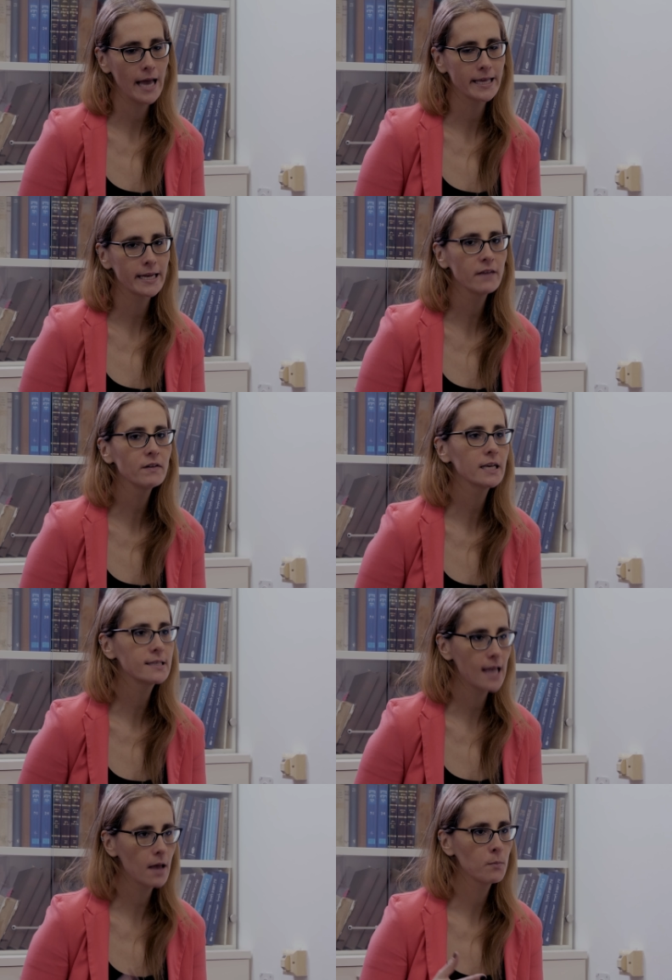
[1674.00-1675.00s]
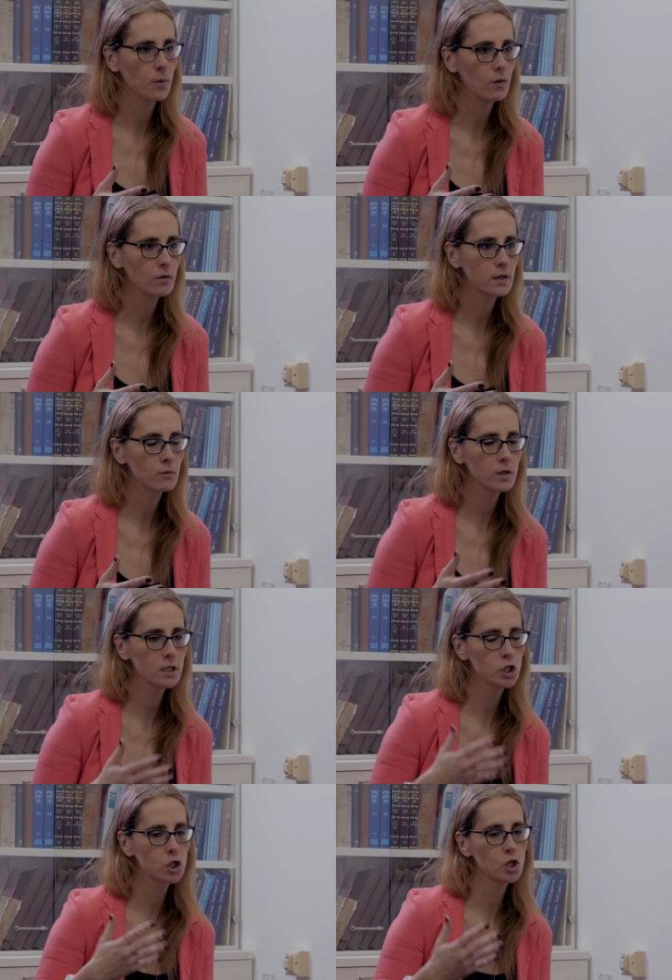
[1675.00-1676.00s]
I can give an example that
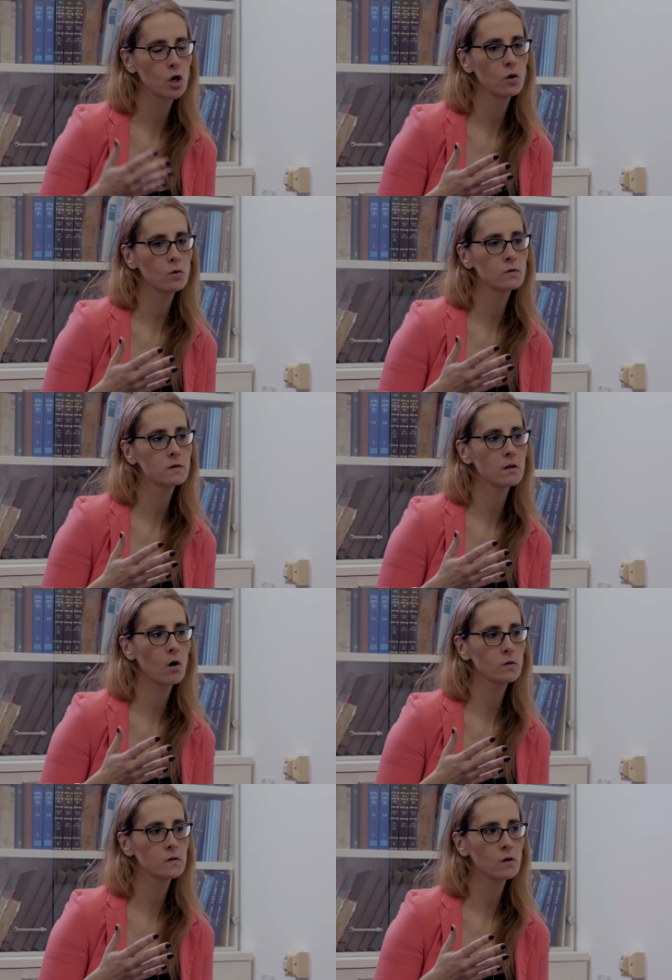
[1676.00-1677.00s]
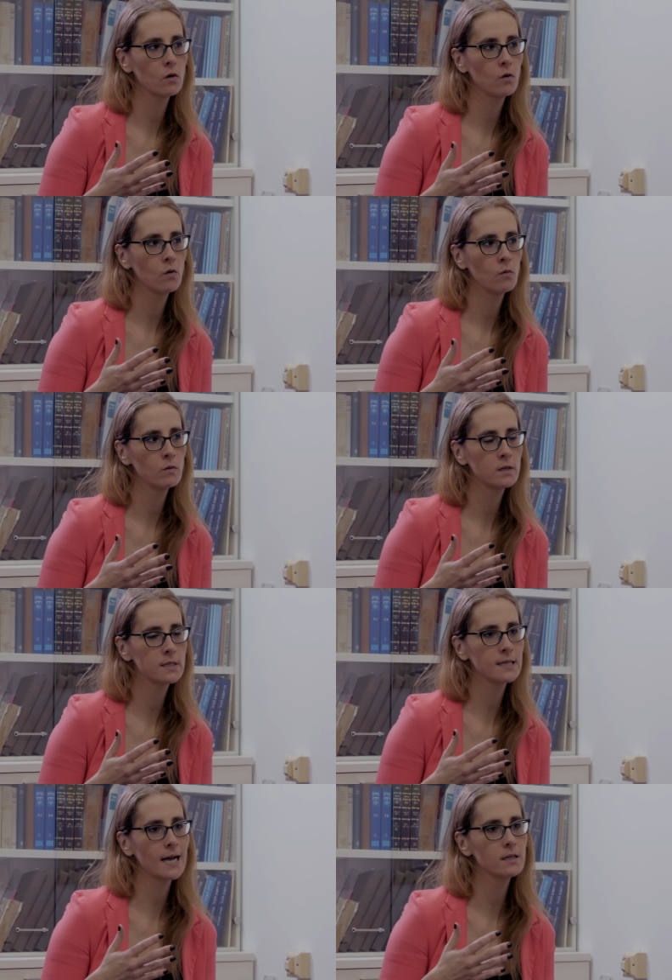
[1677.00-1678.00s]
really shows also
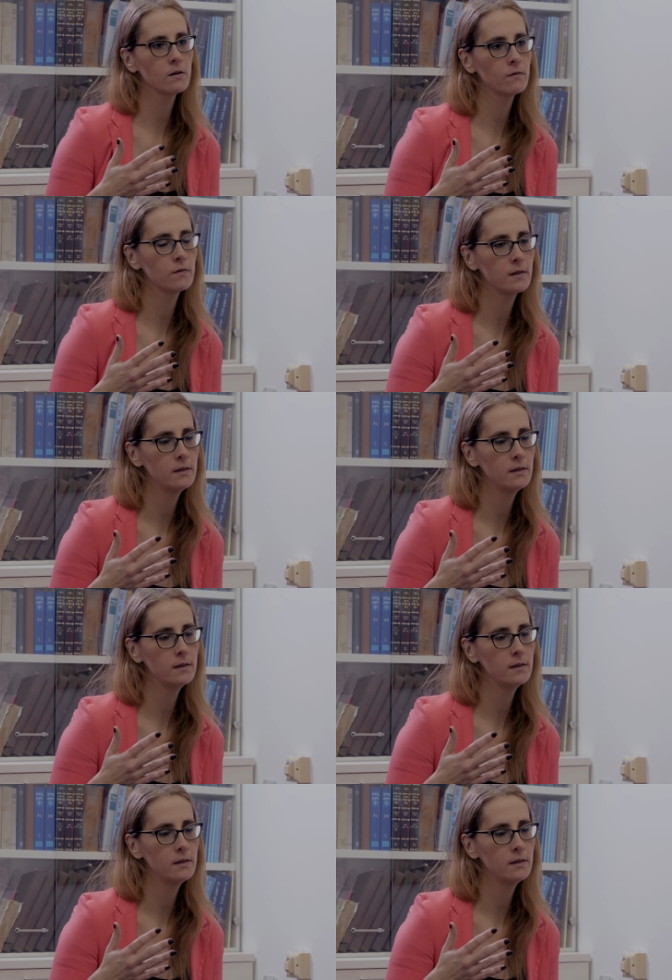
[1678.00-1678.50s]
the side of,